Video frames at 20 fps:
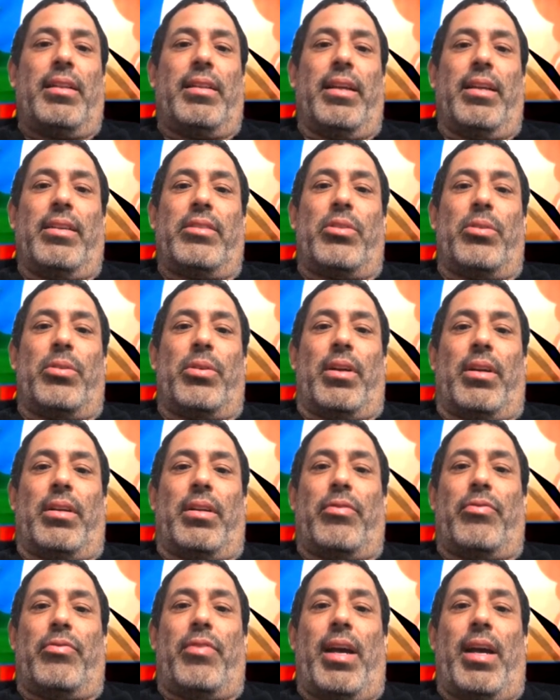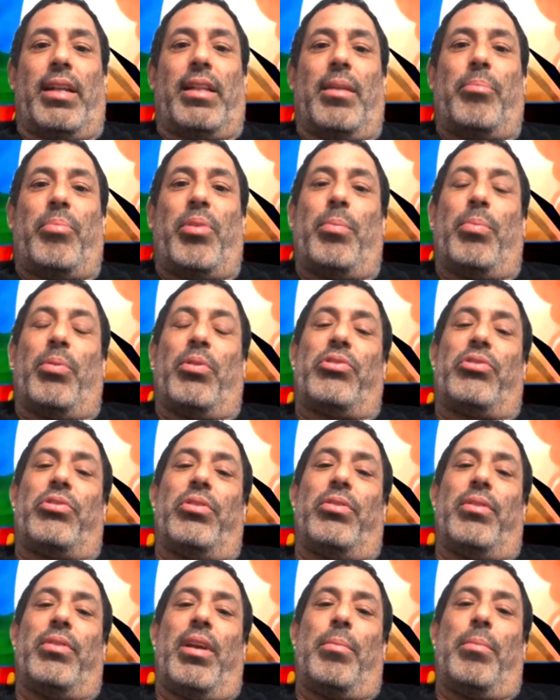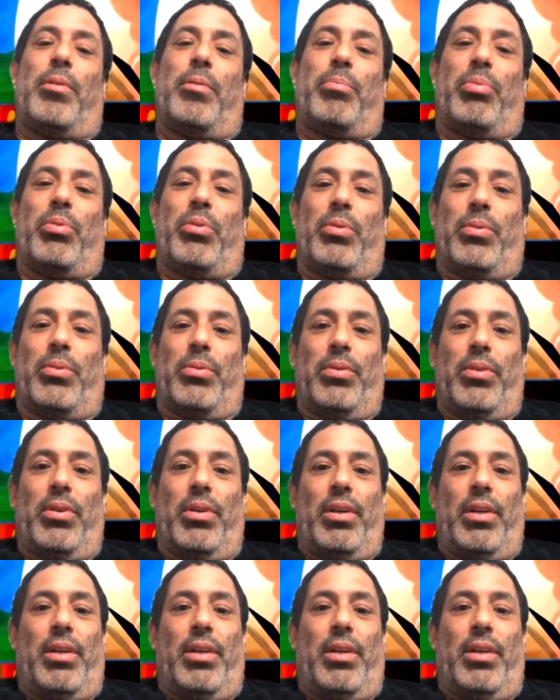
things going on, the fact that people are still able to pull